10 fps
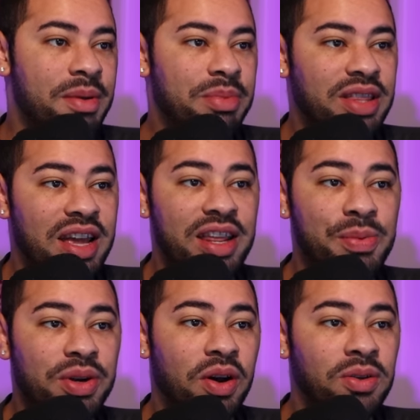but that he
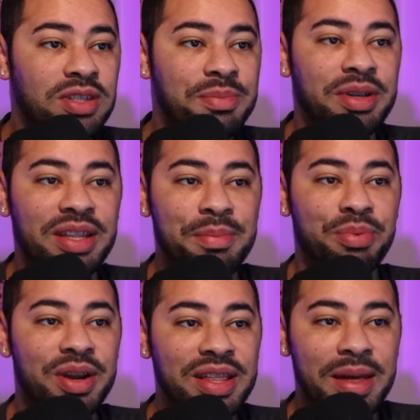would ultimately
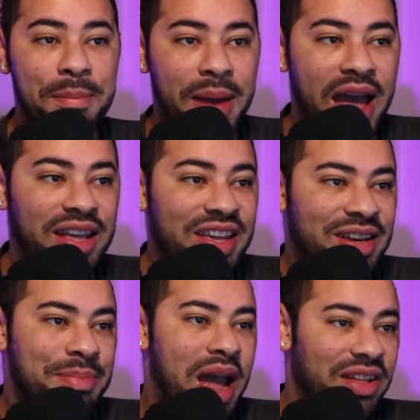bring them back
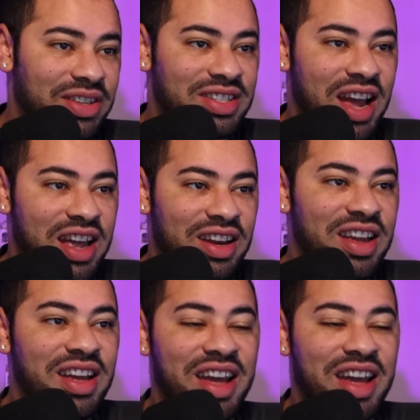into Palestine,